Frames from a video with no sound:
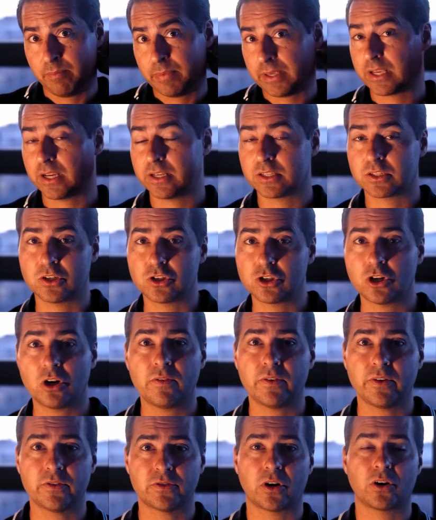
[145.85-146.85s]
because
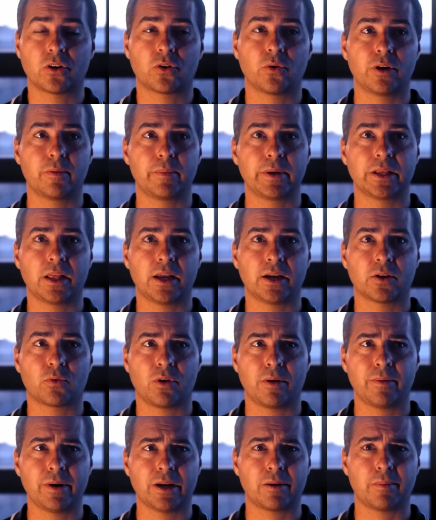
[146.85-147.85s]
conservatives aren't going to be like,
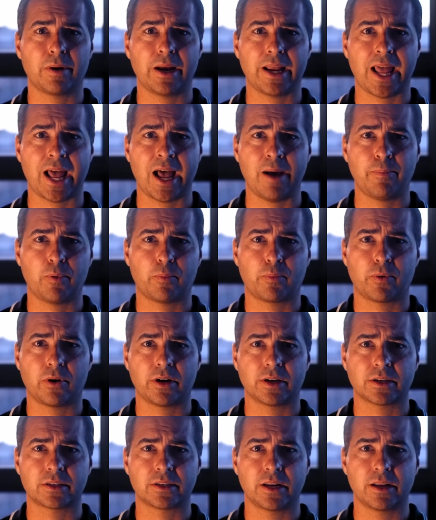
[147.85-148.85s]
well, I'm not going to buy Apple
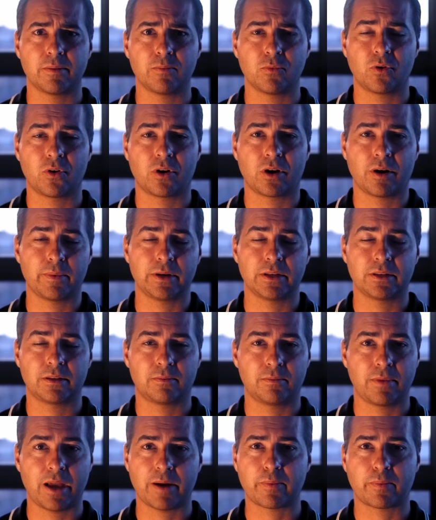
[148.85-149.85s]
products anymore. I
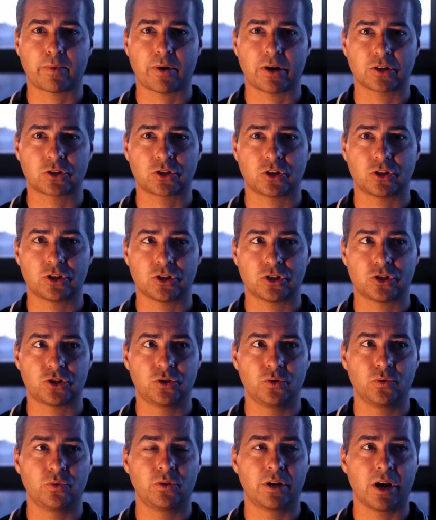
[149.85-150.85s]
mean, Apple products are just
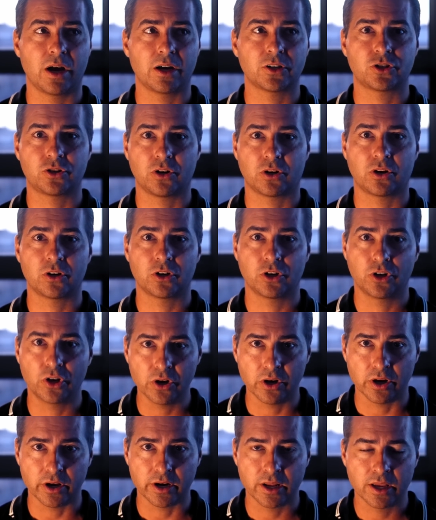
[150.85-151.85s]
too gosh darn
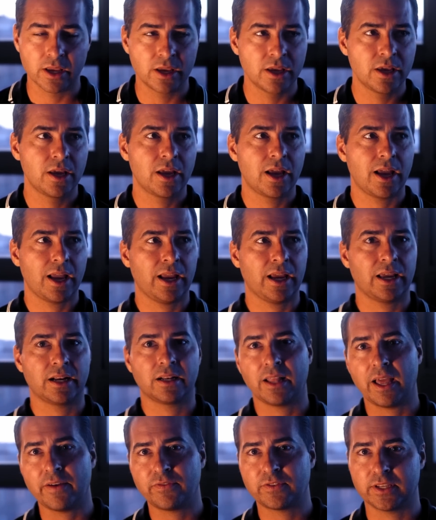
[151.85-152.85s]
good. And
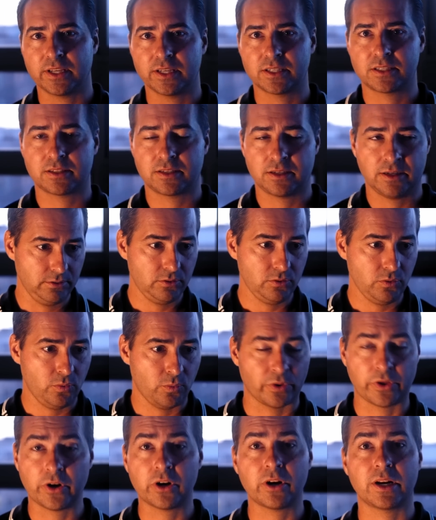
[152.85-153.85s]
leftists,
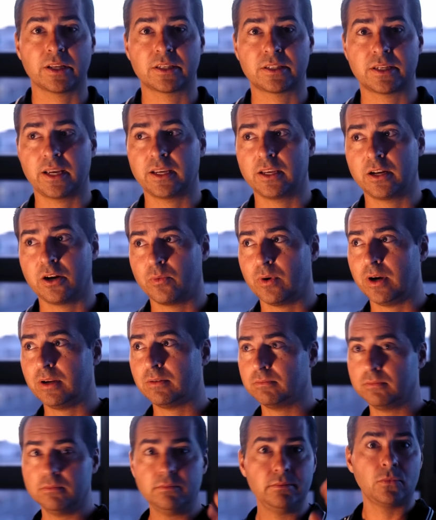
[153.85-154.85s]
well, they're going to say, you know
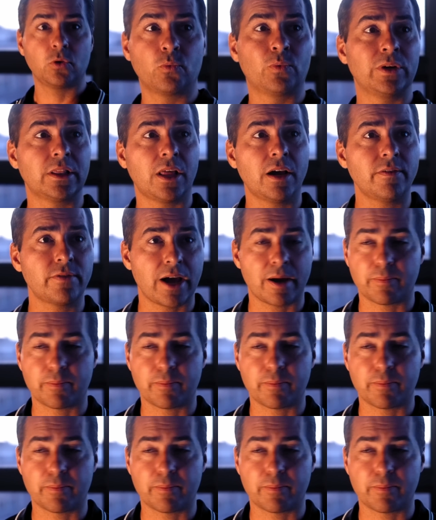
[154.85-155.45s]
what? We love